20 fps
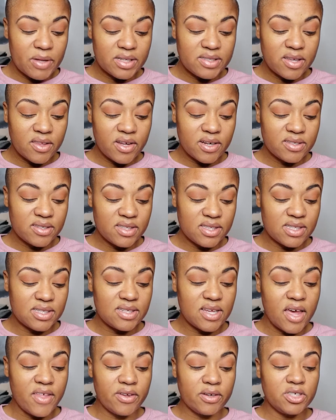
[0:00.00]
So there's
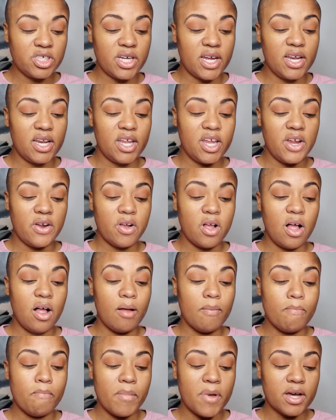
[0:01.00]
this other shade here
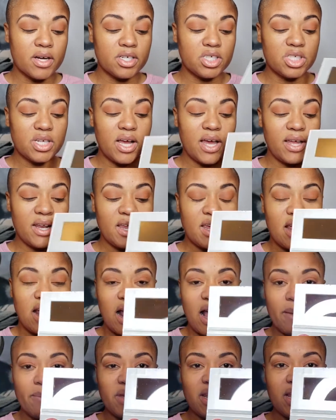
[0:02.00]
called Mugshot.
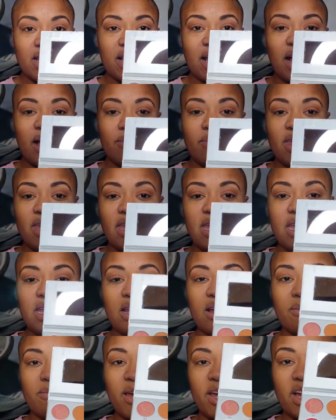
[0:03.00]
I'm gonna come in
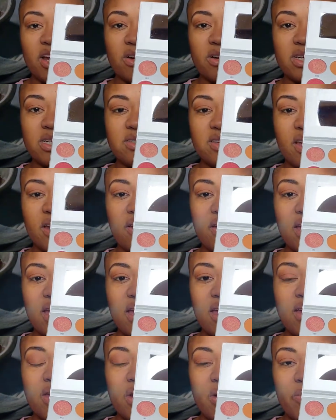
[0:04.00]
on my crease
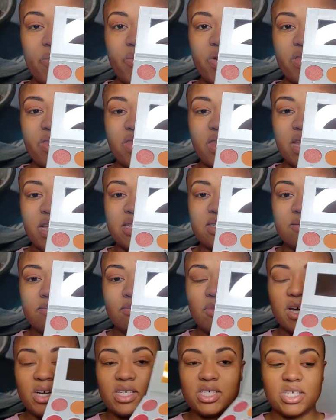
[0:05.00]
area with this
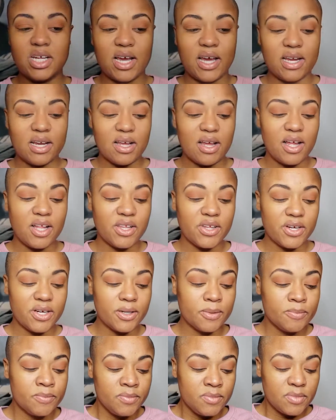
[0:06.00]
Mugshot
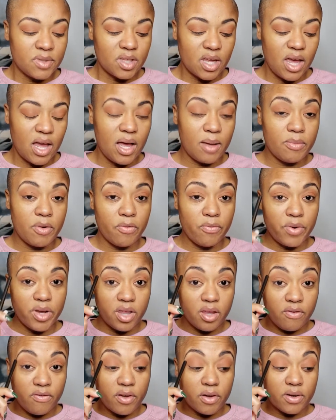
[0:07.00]
color,
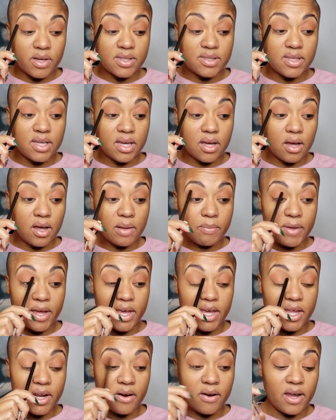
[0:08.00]
really focusing on my
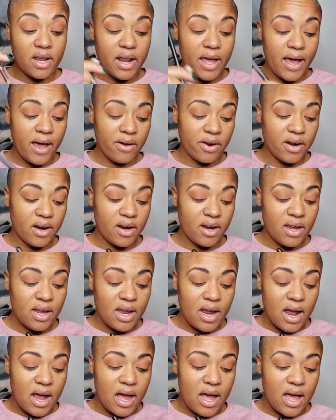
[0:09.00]
inner and outer
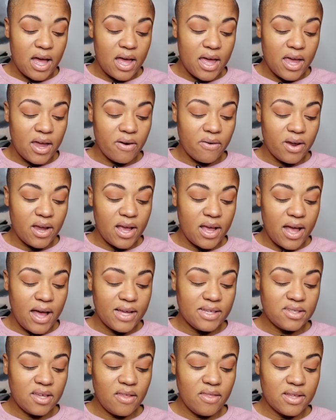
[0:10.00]
area. I
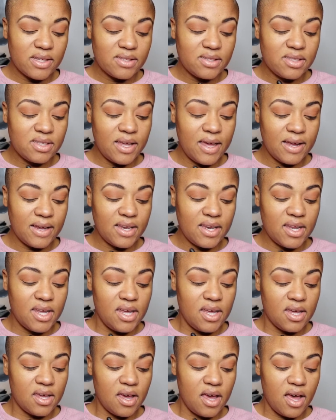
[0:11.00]
saw this
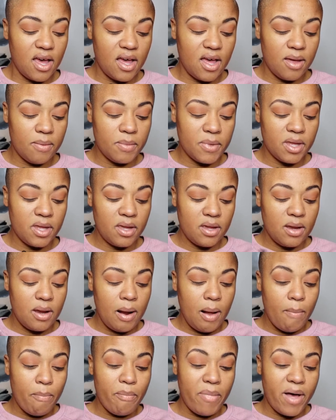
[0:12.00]
technique
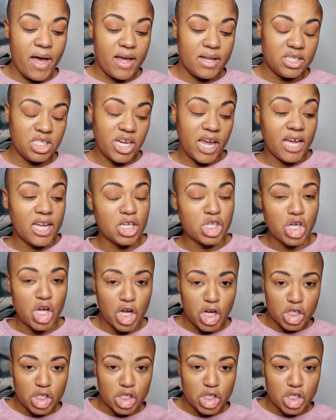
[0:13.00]
by Jaclyn